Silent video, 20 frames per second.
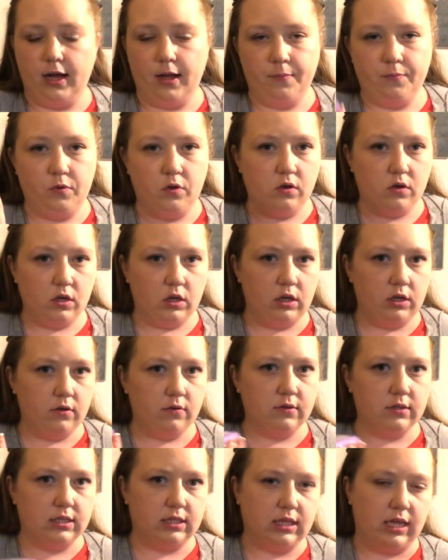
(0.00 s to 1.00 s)
You can
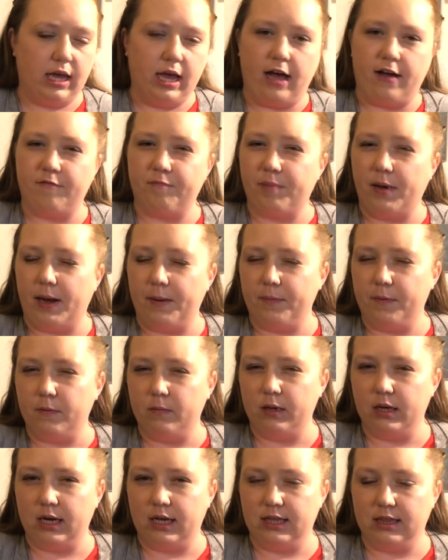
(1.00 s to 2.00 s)
use, they have
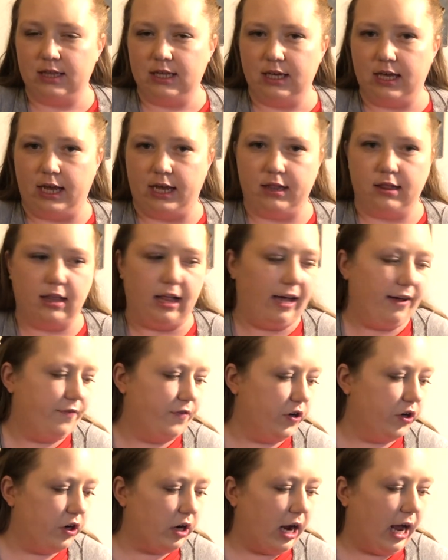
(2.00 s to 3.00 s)
peppermint, I think, and
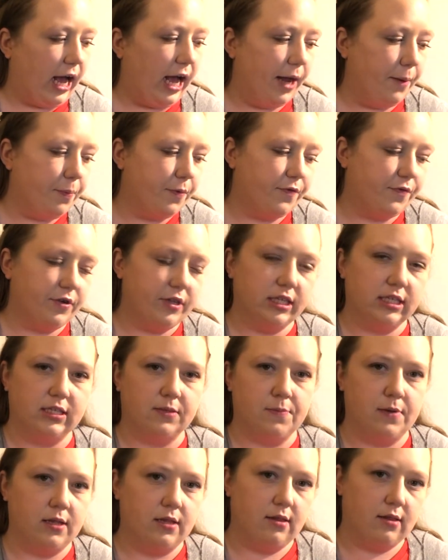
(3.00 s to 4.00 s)
lavender. I prefer the
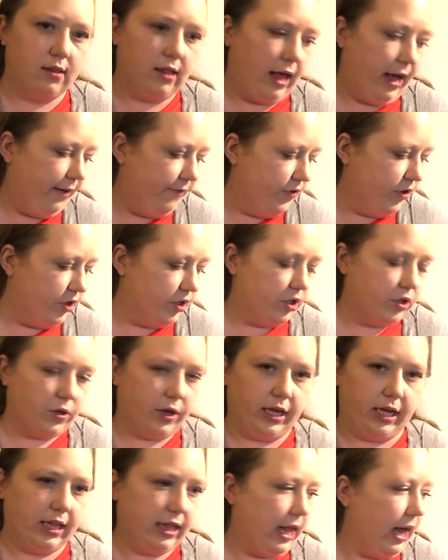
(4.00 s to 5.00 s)
smell of the lavender, so
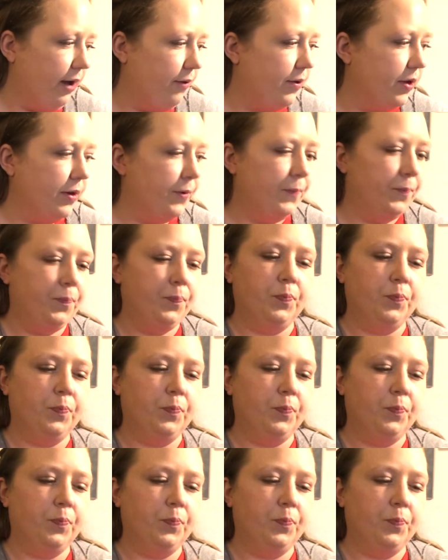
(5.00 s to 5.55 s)
I get that one.